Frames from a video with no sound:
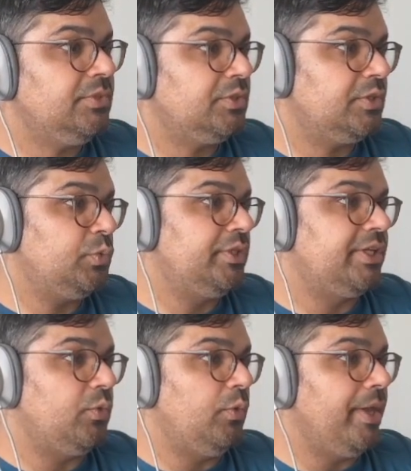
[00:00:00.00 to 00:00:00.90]
because
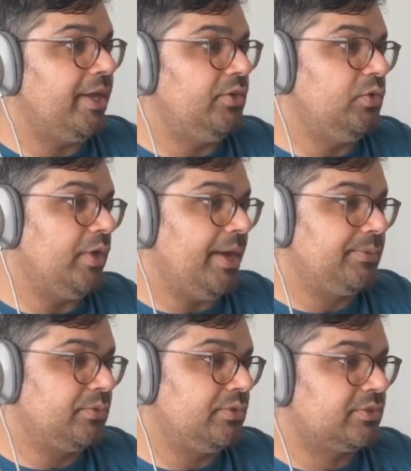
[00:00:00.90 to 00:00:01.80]
we make a new App
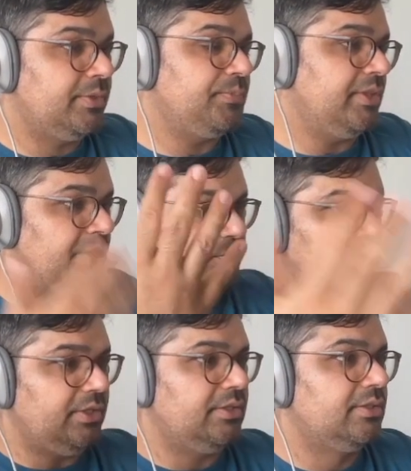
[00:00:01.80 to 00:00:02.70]
Store script and then
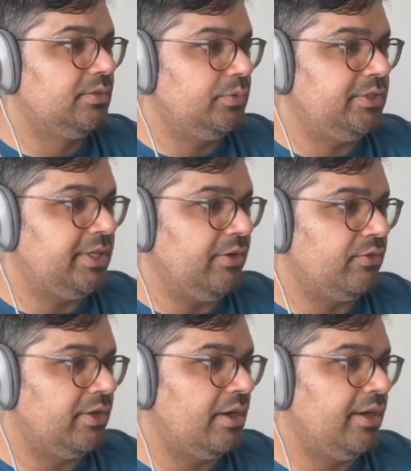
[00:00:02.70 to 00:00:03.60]
we say
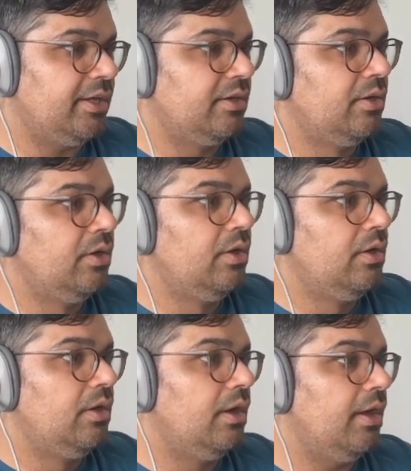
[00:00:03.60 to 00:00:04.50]
run on it.
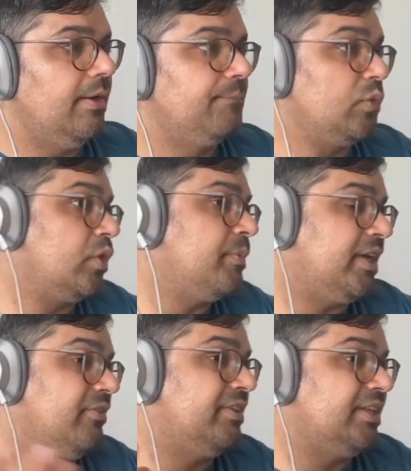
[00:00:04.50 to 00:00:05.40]
Or we can make
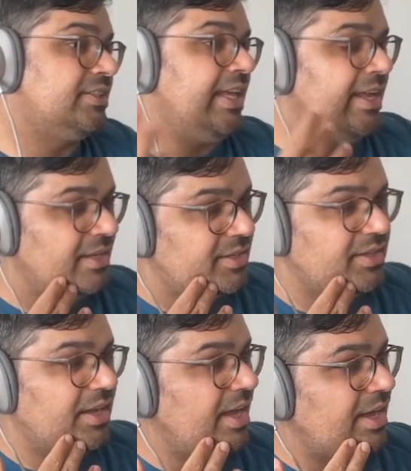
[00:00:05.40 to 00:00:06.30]
everything static.
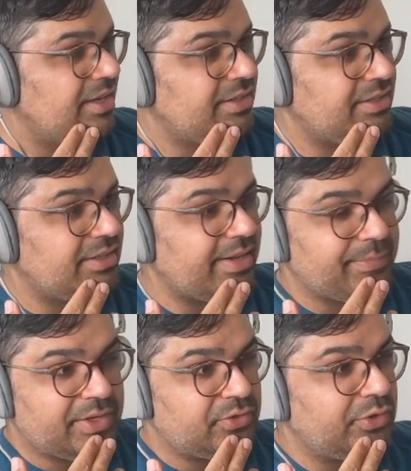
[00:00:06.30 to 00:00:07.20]
I'm
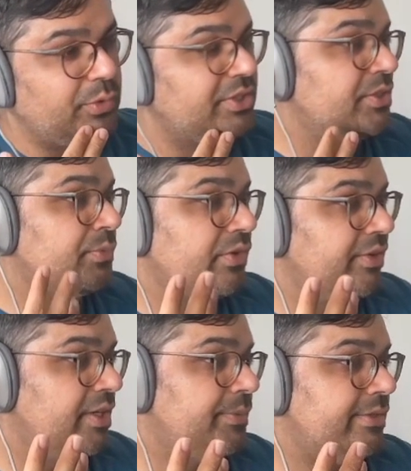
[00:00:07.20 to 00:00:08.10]
not sure which is more
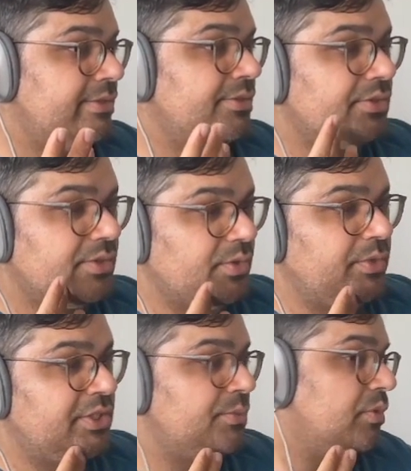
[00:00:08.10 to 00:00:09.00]
readable. or which
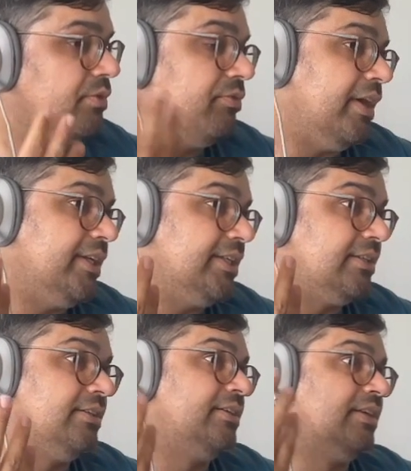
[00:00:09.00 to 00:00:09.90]
is more fun.
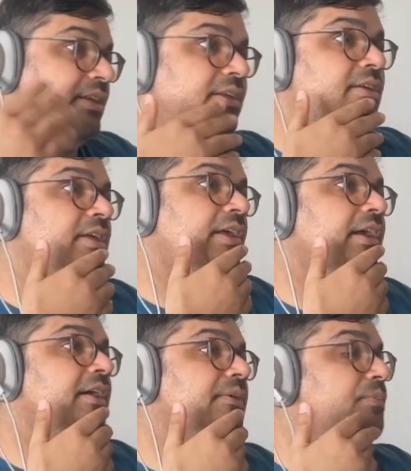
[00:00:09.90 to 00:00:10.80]

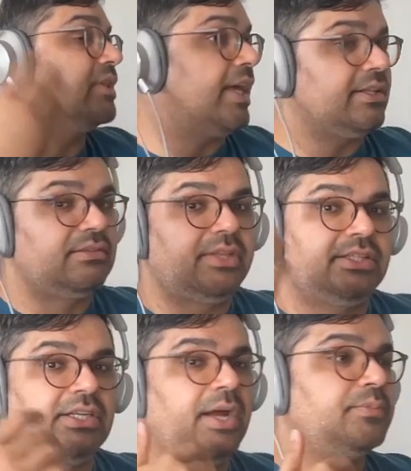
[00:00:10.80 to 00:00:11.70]
But that's
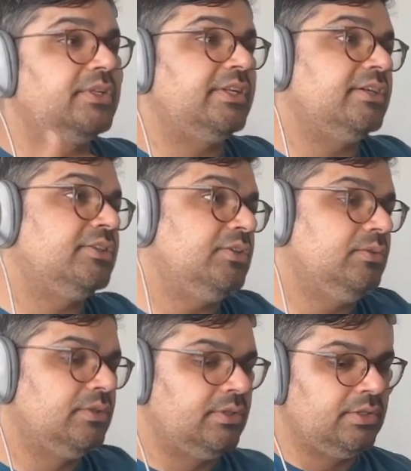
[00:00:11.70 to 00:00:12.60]
an option there too.
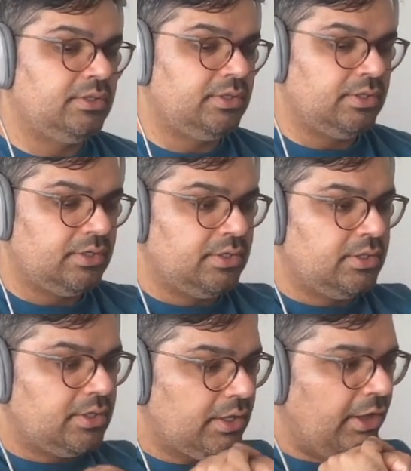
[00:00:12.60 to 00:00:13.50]

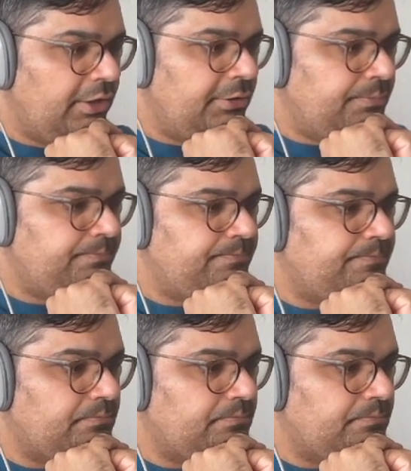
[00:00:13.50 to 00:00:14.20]
Um,